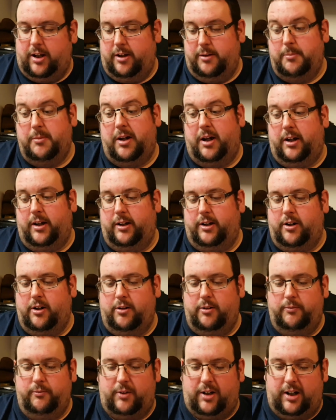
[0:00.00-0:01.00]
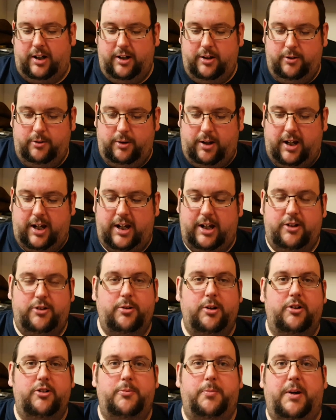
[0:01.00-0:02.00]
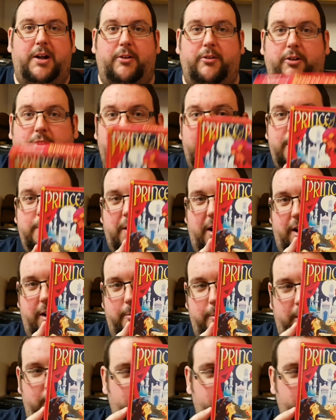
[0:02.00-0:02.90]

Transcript: the current value, 80 to £100 on eBay at the